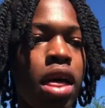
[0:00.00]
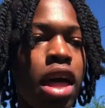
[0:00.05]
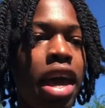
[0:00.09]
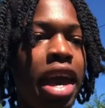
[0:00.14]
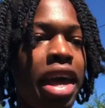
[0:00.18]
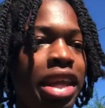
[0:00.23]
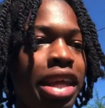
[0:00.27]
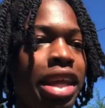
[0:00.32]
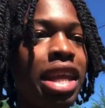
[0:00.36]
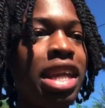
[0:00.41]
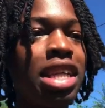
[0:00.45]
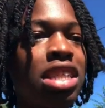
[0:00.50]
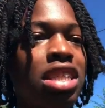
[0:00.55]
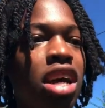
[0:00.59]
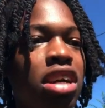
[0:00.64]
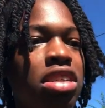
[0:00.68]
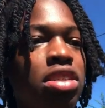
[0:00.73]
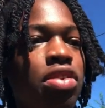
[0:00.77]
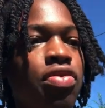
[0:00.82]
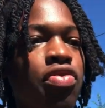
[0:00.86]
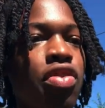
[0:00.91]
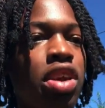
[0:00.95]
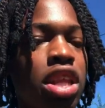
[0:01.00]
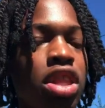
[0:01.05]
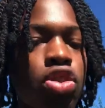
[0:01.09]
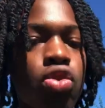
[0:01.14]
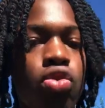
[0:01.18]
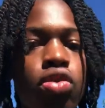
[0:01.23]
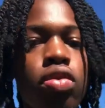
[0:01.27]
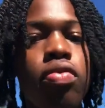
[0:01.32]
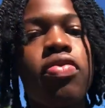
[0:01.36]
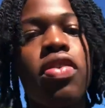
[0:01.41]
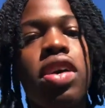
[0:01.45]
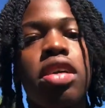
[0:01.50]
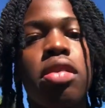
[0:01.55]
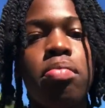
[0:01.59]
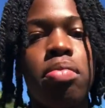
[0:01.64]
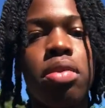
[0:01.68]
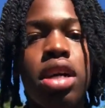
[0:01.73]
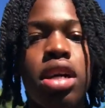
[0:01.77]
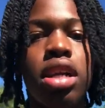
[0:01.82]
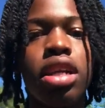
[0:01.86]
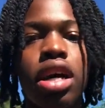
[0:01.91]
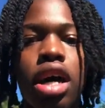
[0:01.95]
And then it starts to run through the fucking
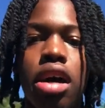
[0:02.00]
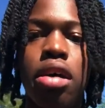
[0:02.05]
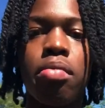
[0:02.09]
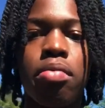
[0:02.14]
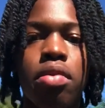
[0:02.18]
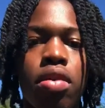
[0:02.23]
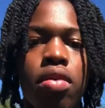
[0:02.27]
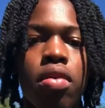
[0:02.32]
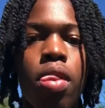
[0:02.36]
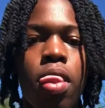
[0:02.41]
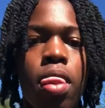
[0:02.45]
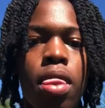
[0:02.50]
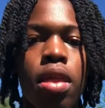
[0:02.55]
bloodline, bro.